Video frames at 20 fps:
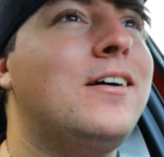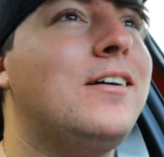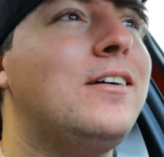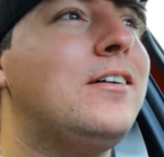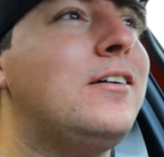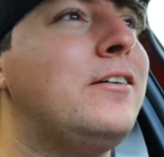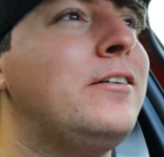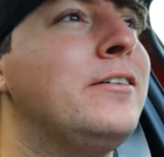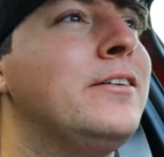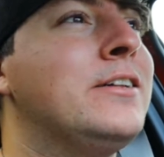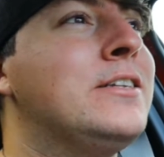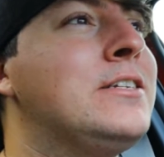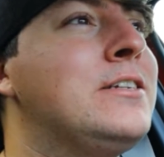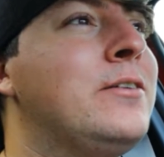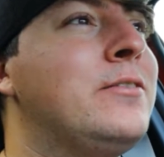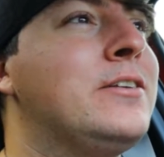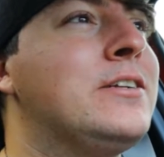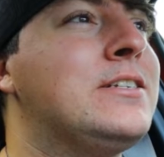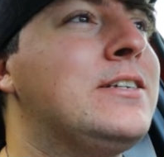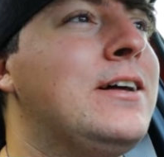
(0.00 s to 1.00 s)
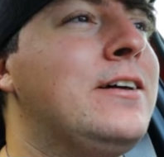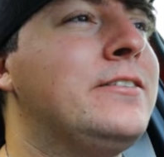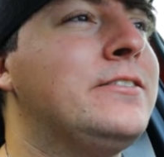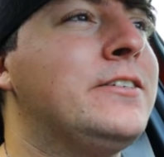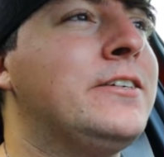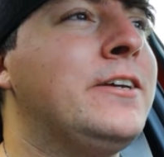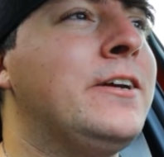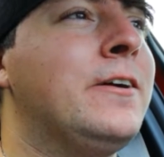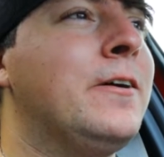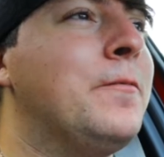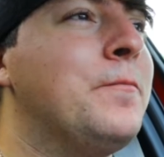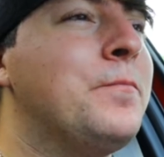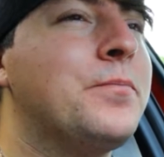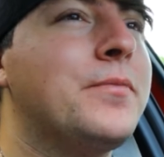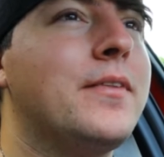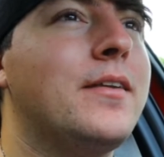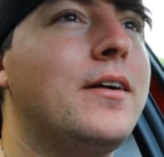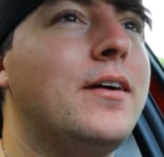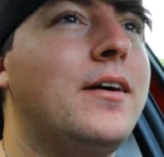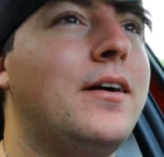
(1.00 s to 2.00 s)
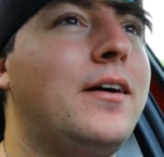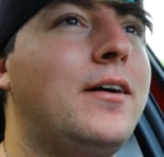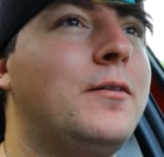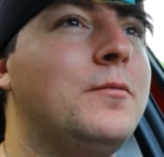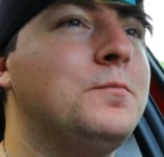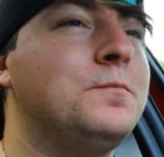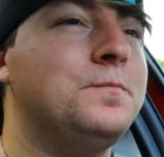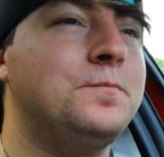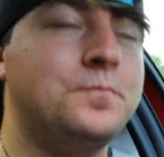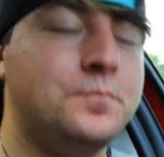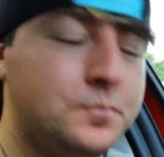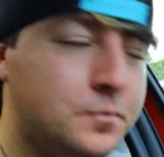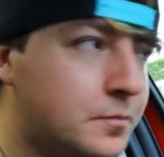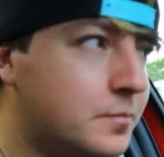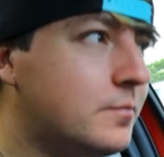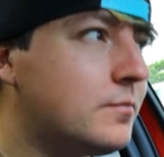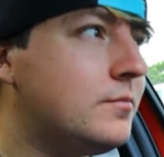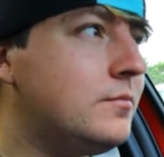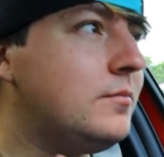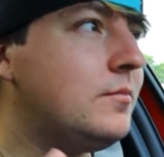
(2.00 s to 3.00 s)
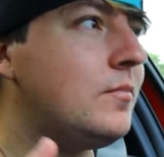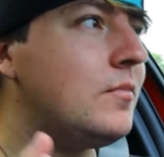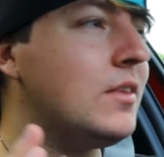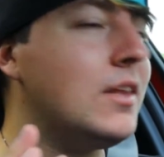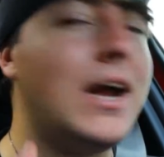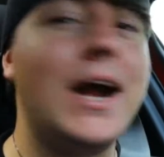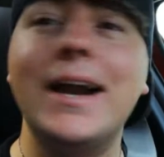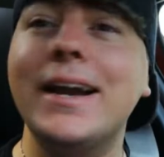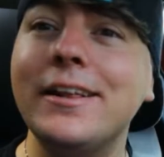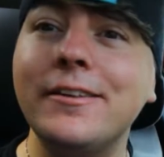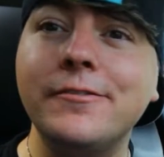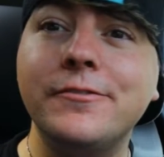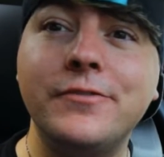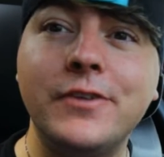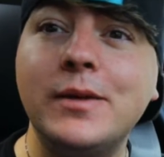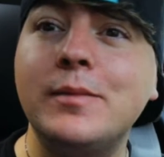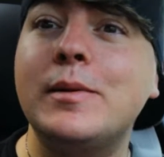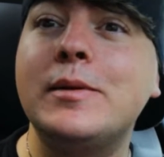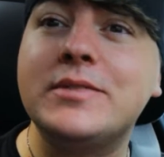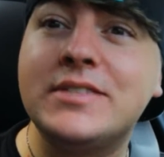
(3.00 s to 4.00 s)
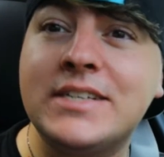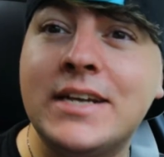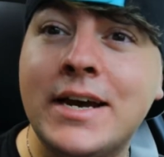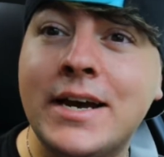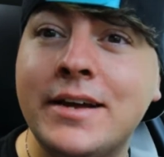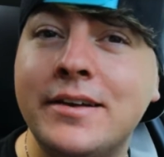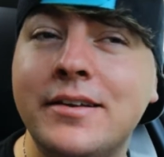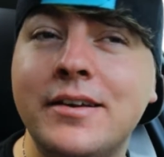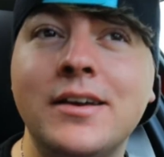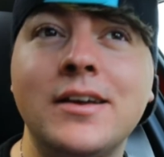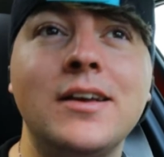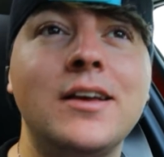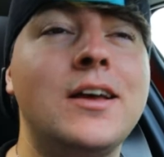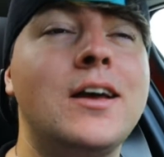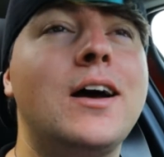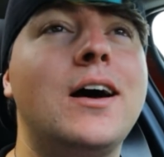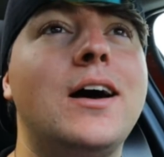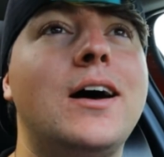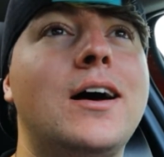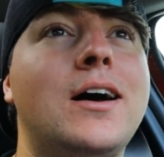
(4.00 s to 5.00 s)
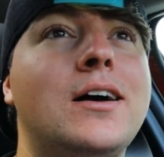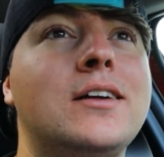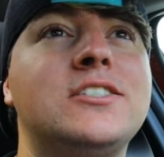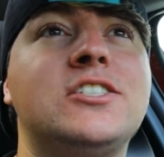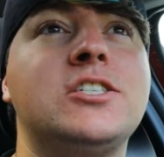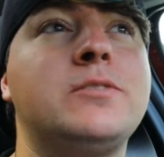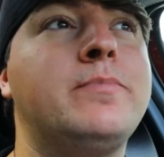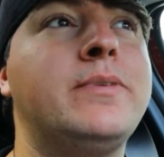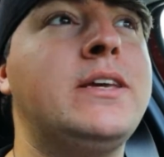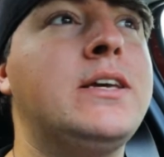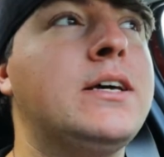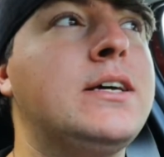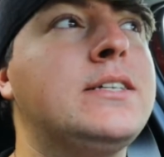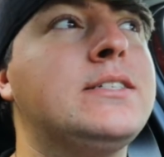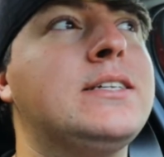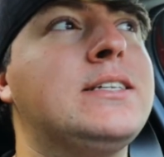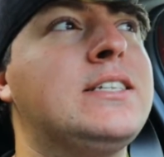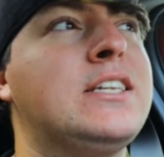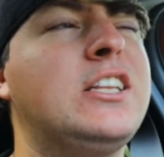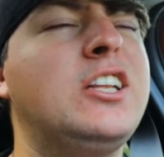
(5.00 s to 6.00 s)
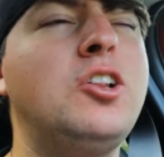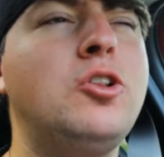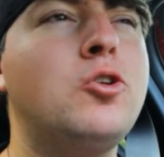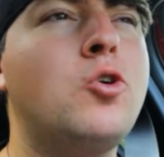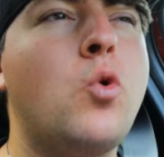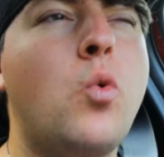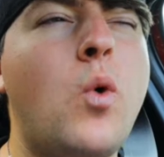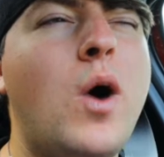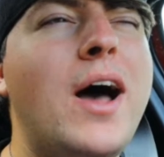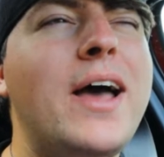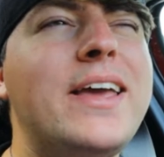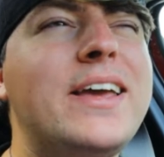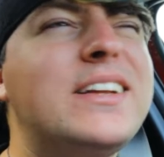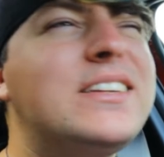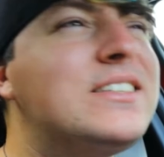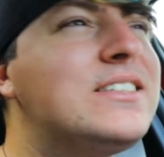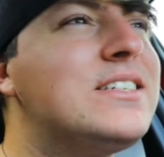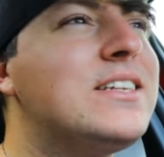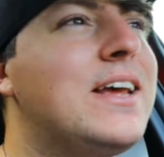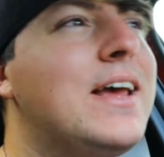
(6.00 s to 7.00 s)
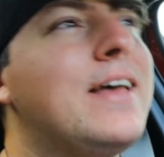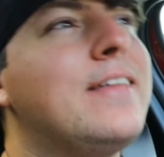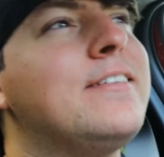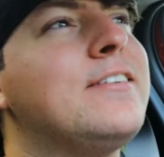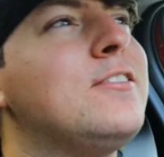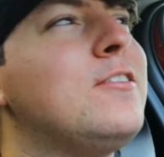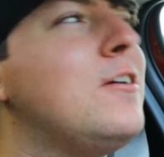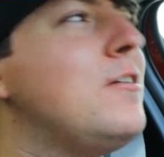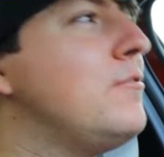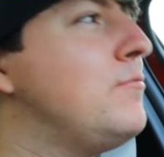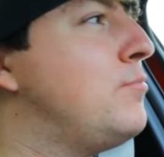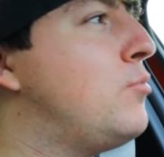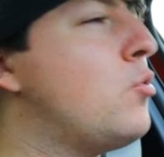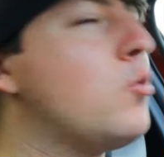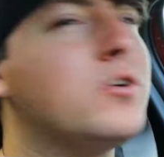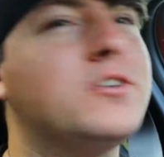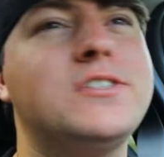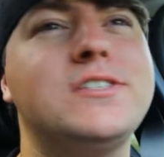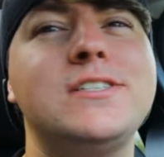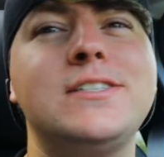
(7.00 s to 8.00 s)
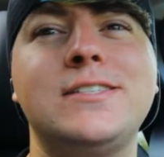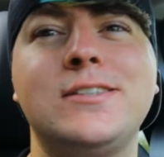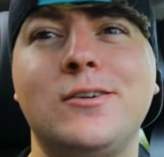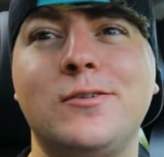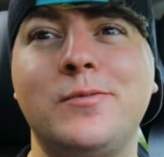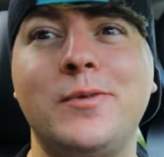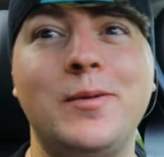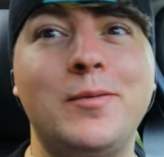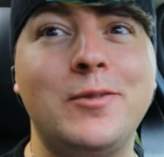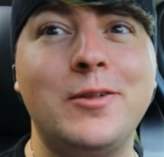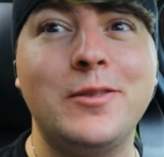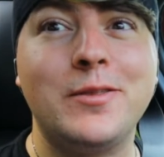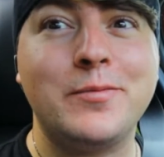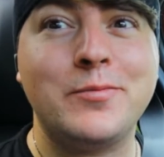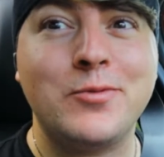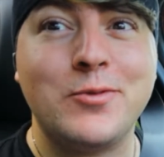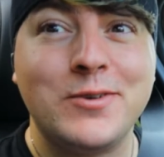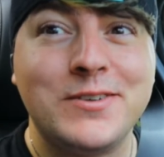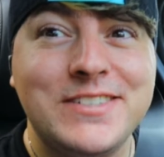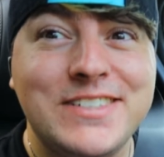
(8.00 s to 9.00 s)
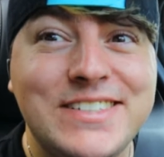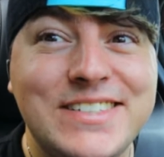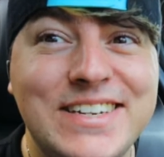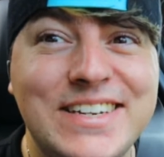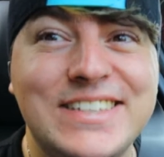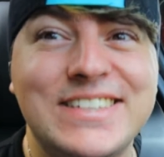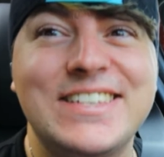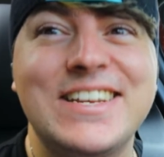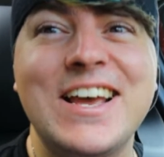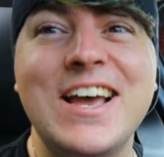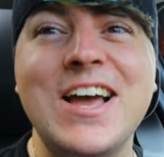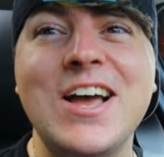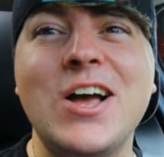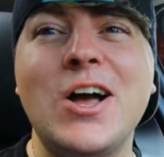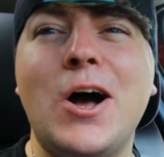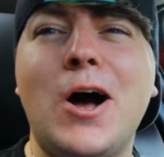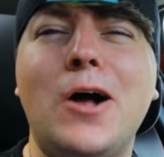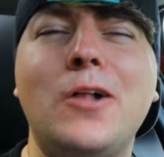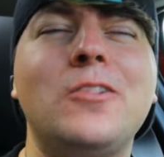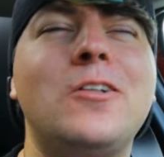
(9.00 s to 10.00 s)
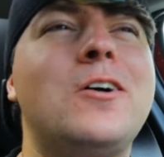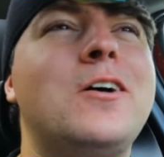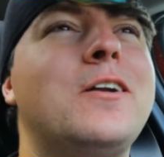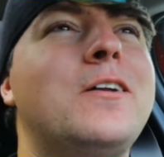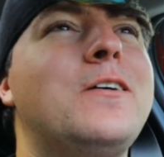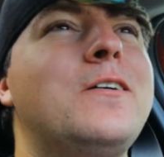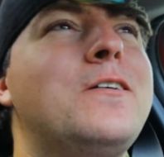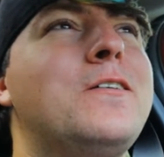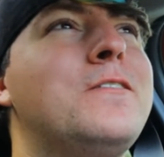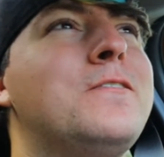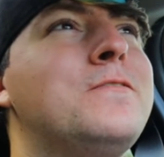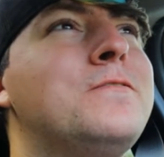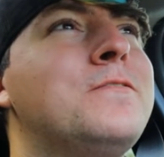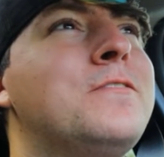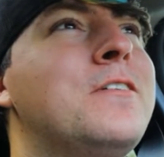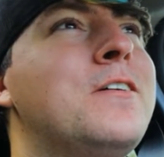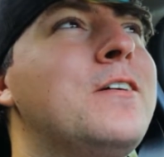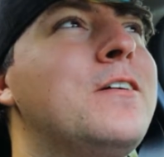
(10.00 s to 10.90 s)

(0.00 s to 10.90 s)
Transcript: Oh, it's so nostalgic here. I didn't film outside just because it's a little quiet and there are a lot of porches. There are people on the porches and a lot of